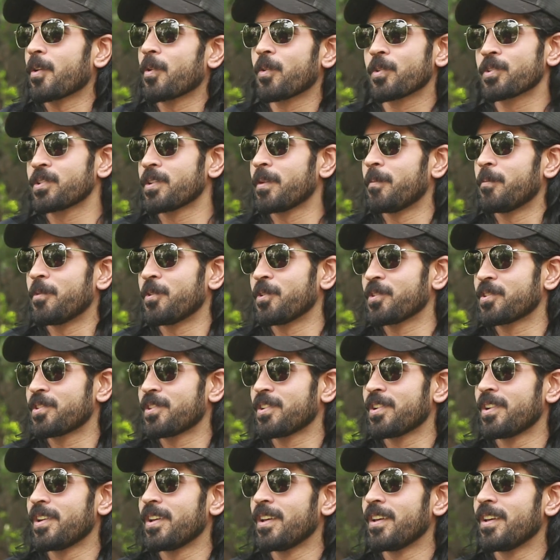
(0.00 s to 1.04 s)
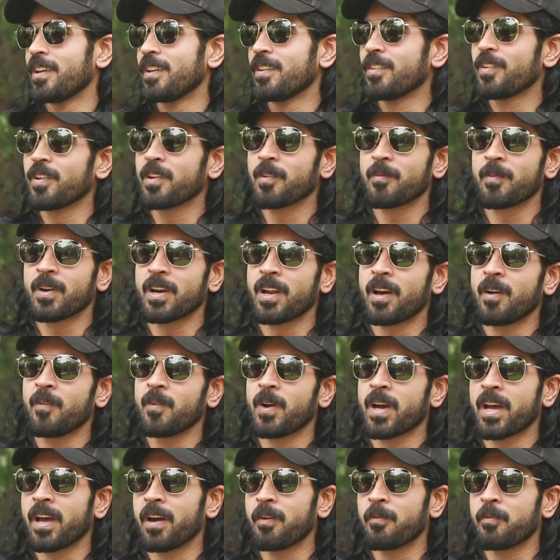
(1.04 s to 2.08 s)
dogs the most. So even now,
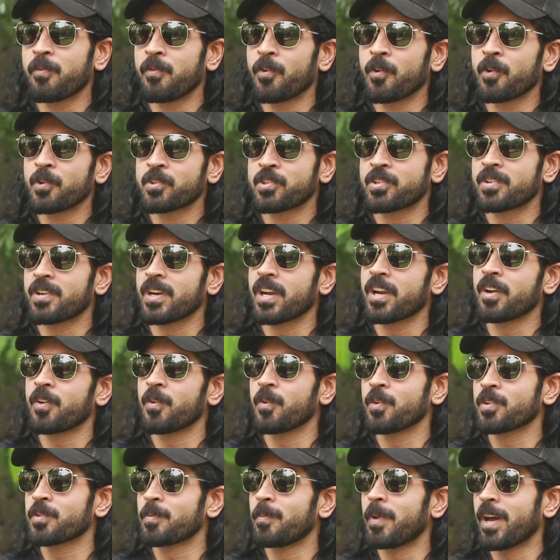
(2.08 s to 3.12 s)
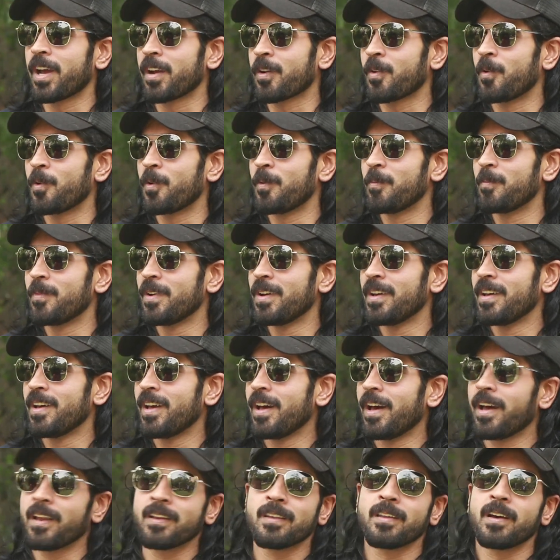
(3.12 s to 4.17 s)
I have four stray dogs back home.
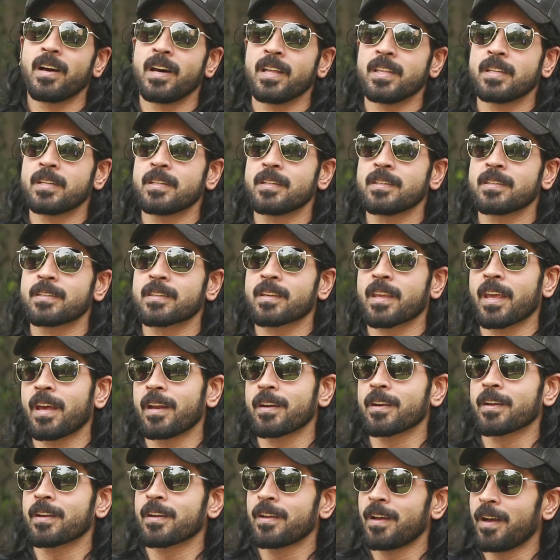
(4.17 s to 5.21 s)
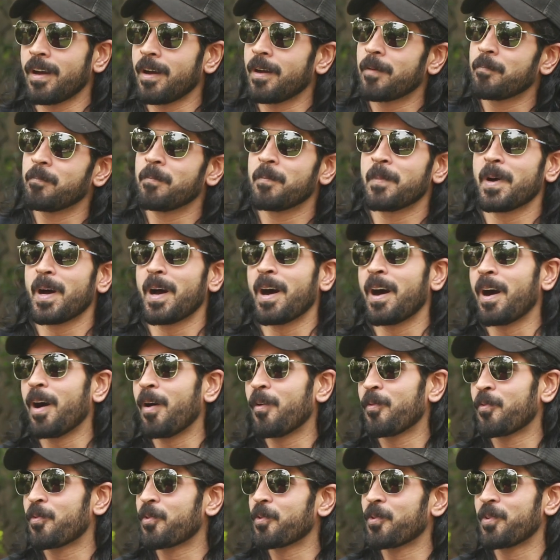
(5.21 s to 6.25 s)
And the others can come,
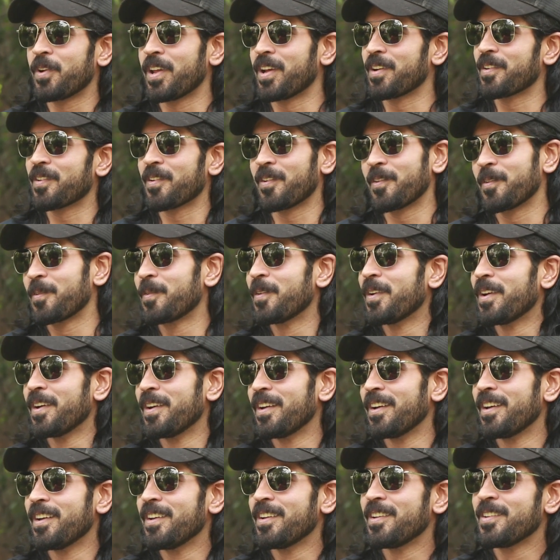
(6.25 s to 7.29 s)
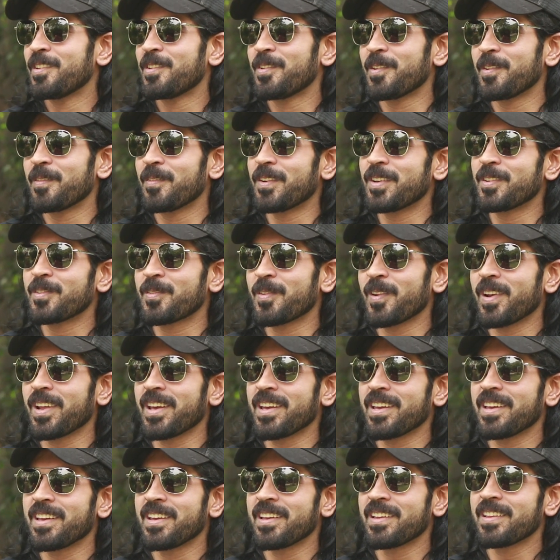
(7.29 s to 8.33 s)
have food and go. So
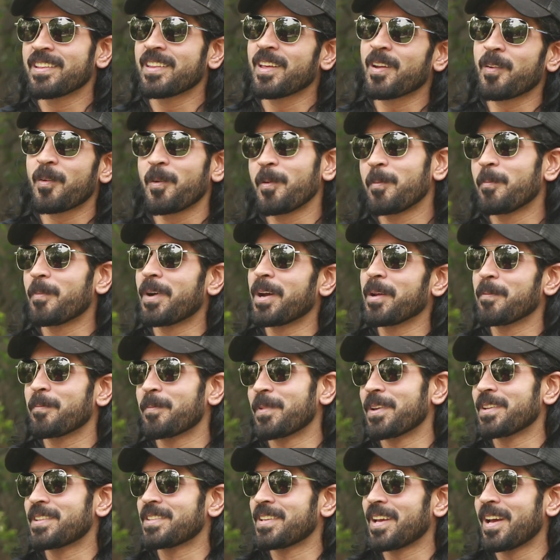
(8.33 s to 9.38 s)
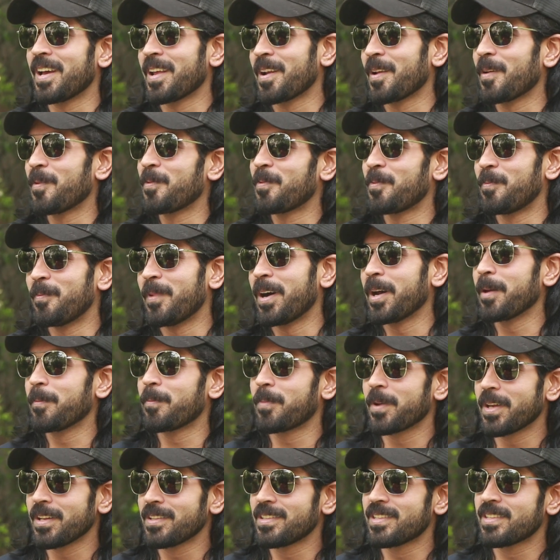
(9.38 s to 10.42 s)
eventually, they're all my pets. I love my
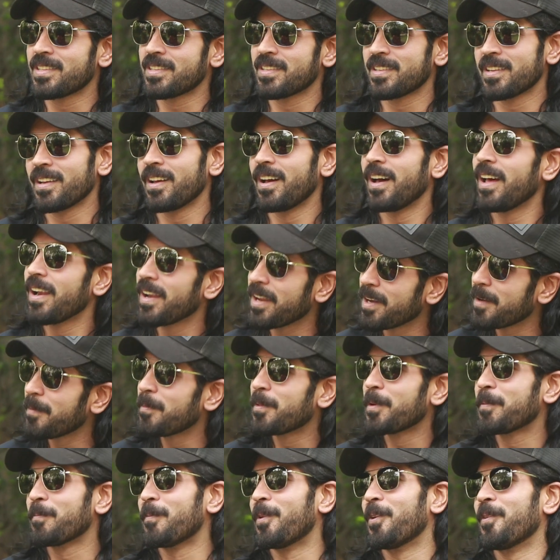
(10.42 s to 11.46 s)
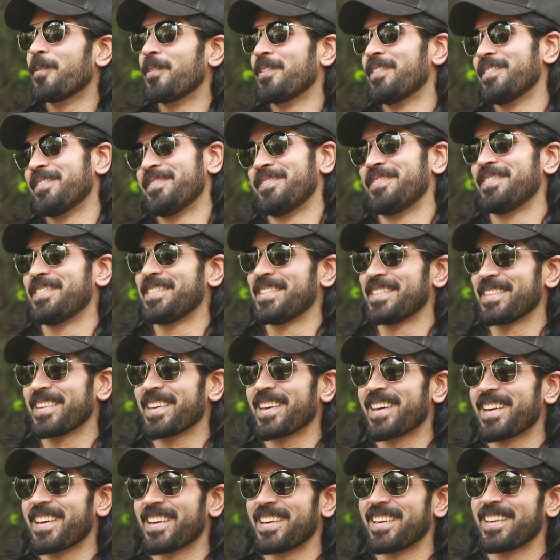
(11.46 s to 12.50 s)
pets a little bit more.
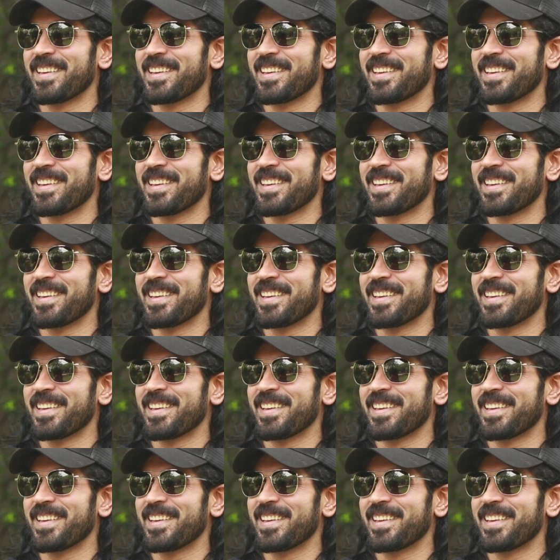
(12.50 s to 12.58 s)
Okay.